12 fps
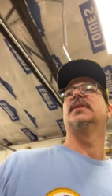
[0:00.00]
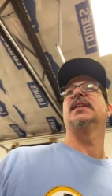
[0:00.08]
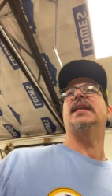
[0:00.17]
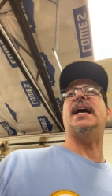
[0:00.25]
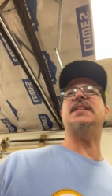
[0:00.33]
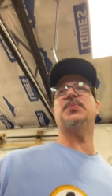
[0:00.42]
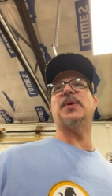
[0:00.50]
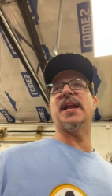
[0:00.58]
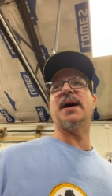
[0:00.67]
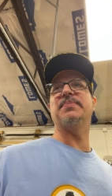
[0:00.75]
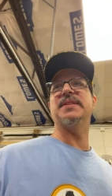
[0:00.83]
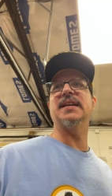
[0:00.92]
That's what
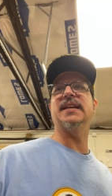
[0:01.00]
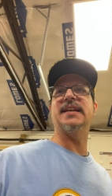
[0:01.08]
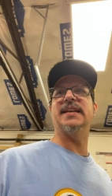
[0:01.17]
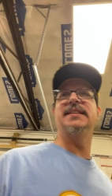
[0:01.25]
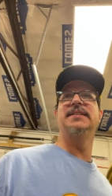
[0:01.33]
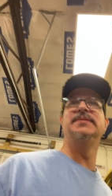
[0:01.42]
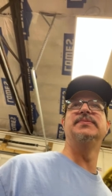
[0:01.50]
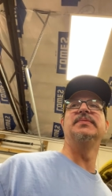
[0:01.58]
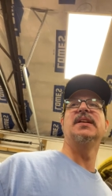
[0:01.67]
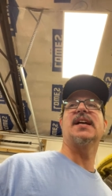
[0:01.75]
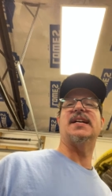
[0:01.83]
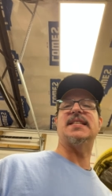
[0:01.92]
I'm thinking.
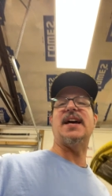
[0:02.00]
Because